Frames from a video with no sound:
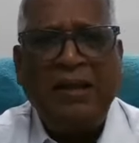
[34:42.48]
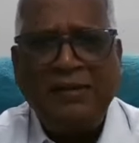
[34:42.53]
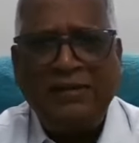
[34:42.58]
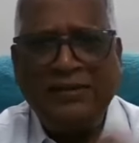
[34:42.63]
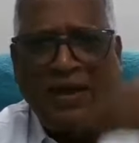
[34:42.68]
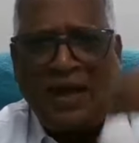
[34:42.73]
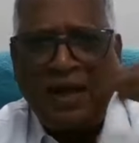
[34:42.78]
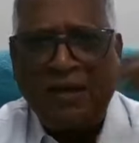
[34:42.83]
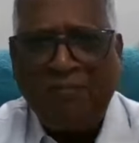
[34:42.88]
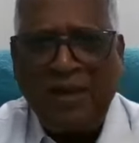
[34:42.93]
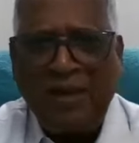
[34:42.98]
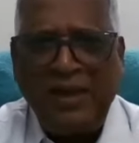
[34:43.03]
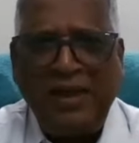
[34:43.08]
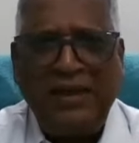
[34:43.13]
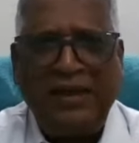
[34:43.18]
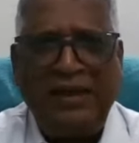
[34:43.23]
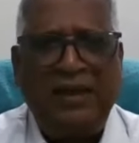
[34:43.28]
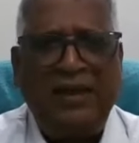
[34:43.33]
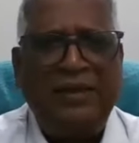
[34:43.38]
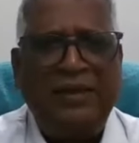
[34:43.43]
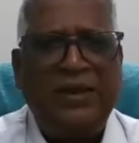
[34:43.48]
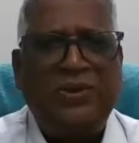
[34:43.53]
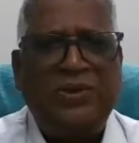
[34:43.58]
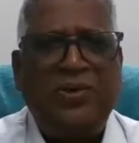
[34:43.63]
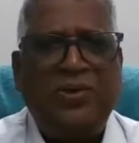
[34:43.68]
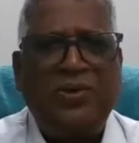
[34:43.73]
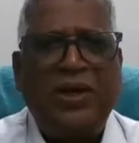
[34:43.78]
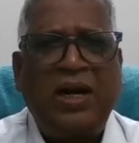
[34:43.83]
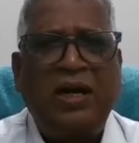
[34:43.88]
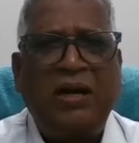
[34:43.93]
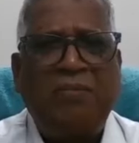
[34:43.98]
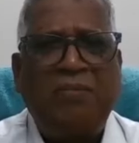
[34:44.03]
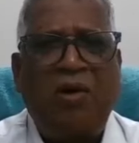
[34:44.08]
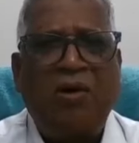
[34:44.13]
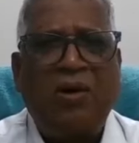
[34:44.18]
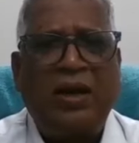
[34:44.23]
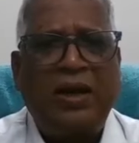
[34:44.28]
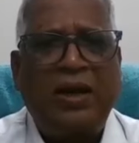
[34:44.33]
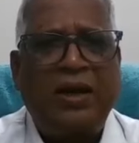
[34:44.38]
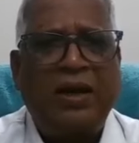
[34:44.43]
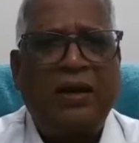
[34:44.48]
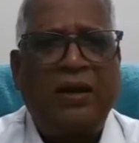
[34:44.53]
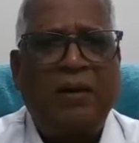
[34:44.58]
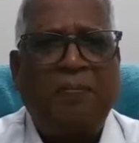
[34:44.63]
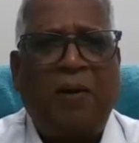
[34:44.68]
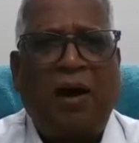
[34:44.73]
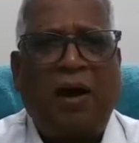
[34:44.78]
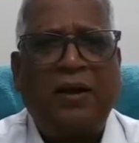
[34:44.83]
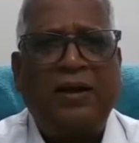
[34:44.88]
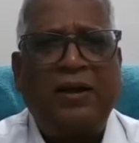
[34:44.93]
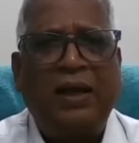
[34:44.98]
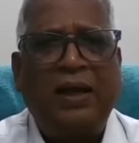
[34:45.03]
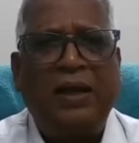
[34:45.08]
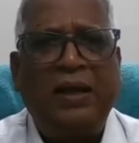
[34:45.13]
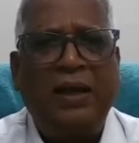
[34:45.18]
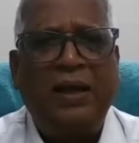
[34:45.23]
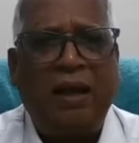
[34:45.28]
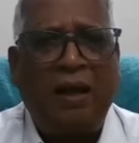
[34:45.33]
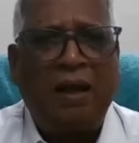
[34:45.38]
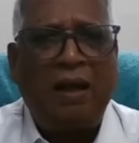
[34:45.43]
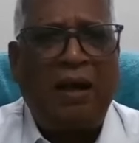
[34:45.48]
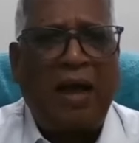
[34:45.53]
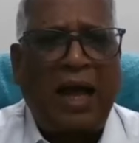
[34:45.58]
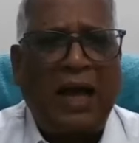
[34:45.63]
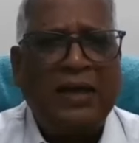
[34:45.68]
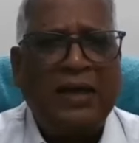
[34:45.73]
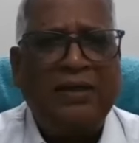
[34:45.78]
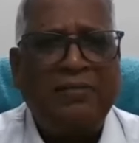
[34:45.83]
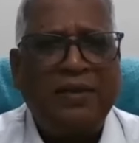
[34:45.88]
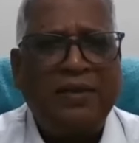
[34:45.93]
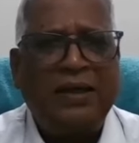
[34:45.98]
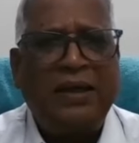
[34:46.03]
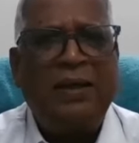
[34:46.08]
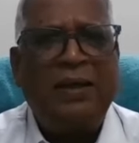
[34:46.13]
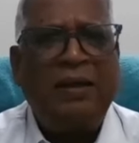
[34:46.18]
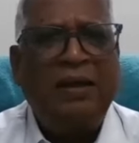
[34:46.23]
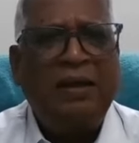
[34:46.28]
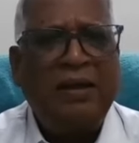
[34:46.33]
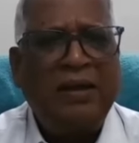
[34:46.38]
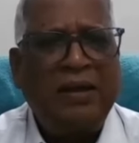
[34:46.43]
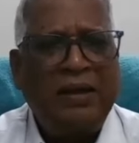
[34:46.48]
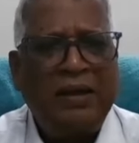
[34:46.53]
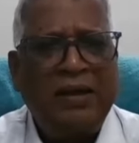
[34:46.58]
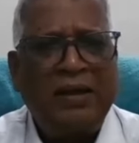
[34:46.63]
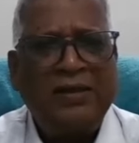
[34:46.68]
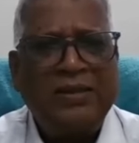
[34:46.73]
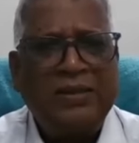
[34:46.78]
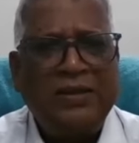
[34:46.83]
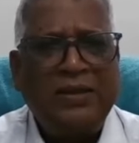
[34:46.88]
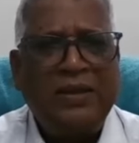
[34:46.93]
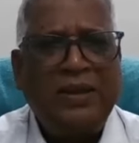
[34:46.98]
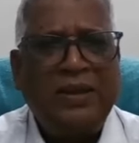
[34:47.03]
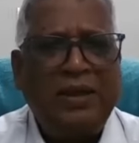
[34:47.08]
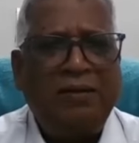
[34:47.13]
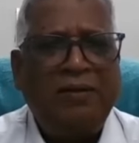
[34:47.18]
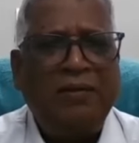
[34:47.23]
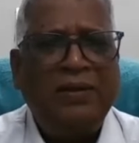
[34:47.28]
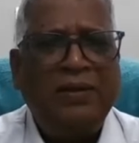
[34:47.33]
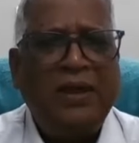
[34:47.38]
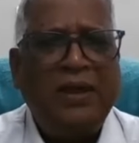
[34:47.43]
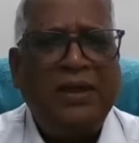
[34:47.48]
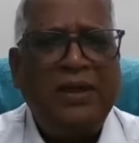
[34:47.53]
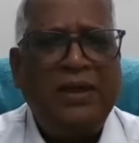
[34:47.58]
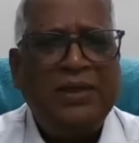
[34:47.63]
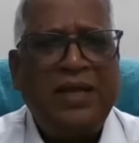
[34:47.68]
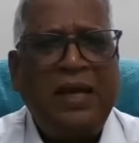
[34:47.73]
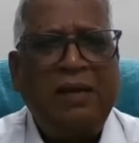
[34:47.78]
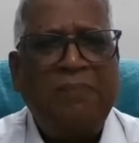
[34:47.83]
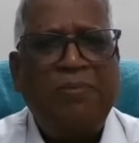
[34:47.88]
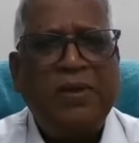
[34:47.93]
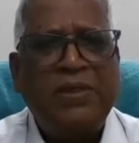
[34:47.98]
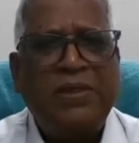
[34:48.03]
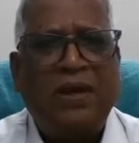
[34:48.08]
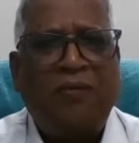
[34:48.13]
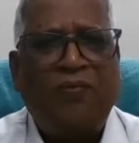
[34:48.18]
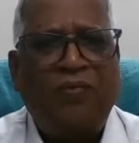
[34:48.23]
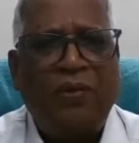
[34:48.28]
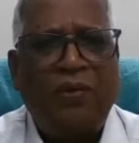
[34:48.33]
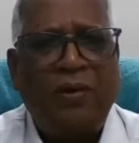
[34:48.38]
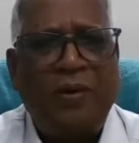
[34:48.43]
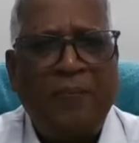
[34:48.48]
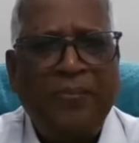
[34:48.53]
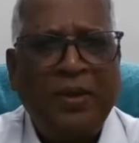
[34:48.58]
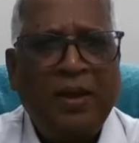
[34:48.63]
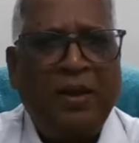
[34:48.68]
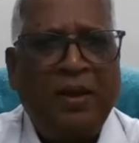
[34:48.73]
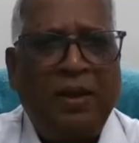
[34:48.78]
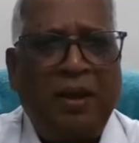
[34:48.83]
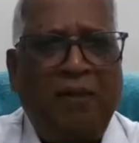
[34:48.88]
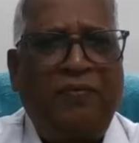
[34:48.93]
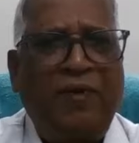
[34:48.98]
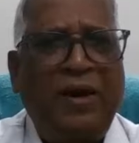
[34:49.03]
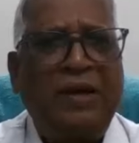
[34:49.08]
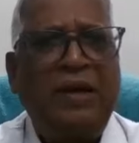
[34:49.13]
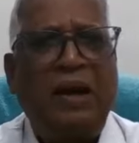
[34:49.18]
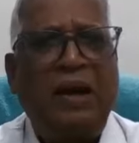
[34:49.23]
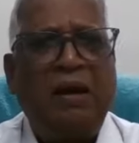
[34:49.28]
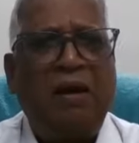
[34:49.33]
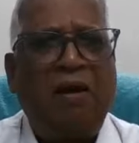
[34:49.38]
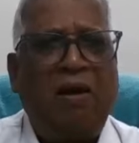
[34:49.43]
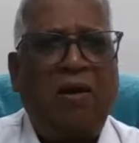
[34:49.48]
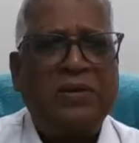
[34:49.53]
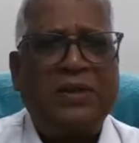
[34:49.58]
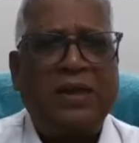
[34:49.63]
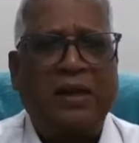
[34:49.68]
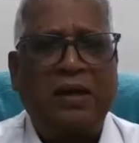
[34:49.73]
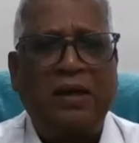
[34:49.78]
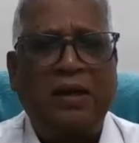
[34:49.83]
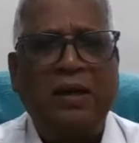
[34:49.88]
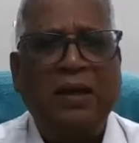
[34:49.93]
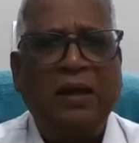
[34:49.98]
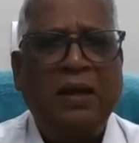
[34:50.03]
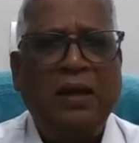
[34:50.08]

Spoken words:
Germany, in the social democratic party activity, the disciples of Ferdinand Russell.